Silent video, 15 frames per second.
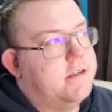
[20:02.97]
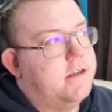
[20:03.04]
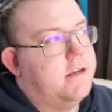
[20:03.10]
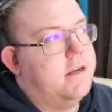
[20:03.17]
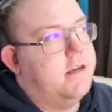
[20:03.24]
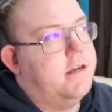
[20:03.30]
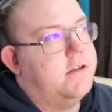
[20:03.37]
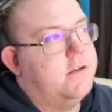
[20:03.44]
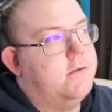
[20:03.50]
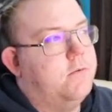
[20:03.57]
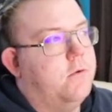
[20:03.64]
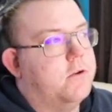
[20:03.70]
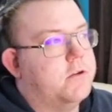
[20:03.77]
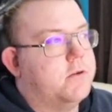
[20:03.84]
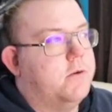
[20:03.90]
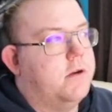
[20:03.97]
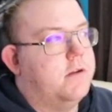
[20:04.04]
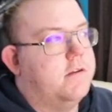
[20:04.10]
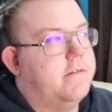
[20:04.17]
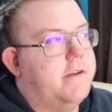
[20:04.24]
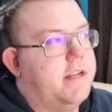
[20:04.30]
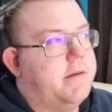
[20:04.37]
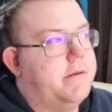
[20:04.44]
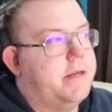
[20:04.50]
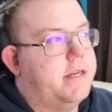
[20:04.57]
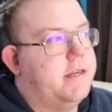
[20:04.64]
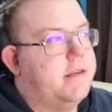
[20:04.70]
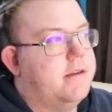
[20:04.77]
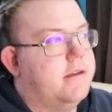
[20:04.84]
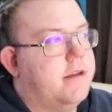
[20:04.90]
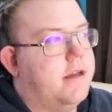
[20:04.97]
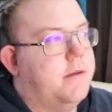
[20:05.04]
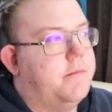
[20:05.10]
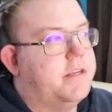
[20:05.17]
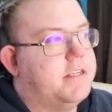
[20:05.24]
I do watch quite a lot of anime.